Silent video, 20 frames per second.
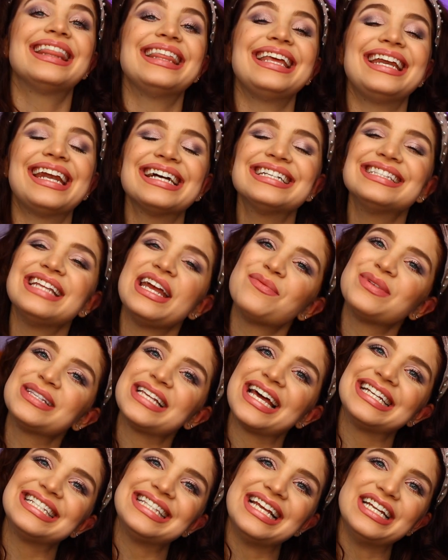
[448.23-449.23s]
The next
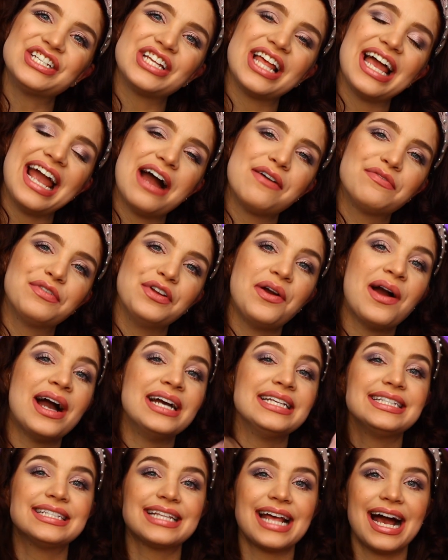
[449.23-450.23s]
Amazon essential I have for you
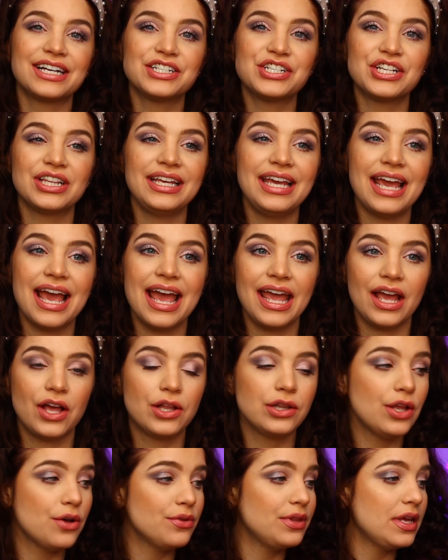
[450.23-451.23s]
guys is actually a
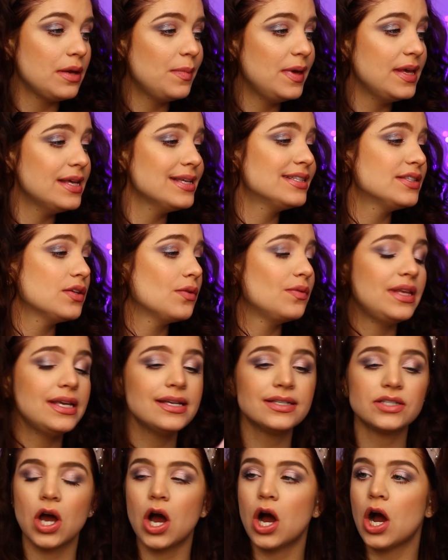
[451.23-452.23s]
clothing piece. So
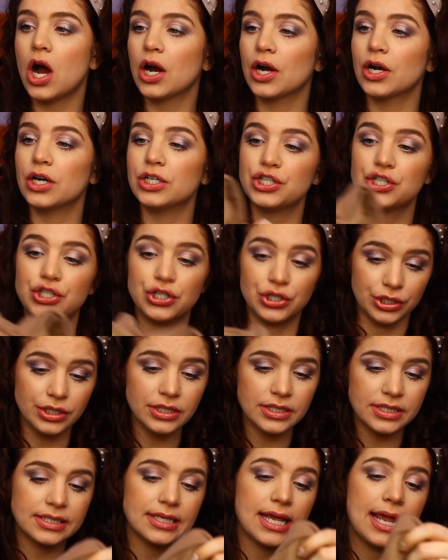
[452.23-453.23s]
these are
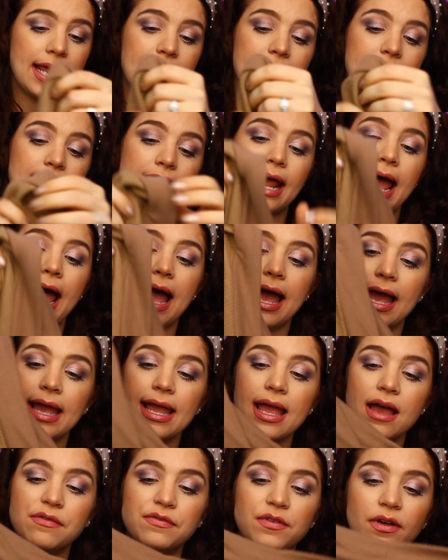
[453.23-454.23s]
shirts and
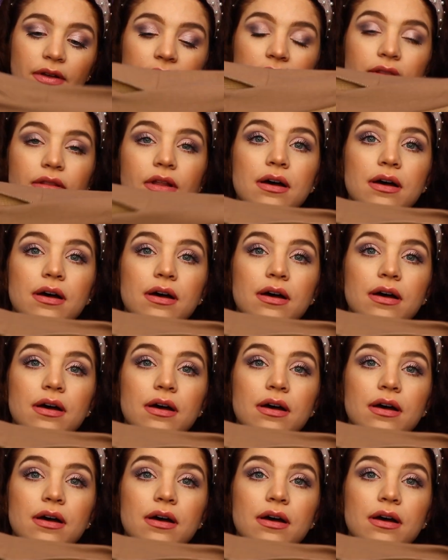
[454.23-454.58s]
I have fallen in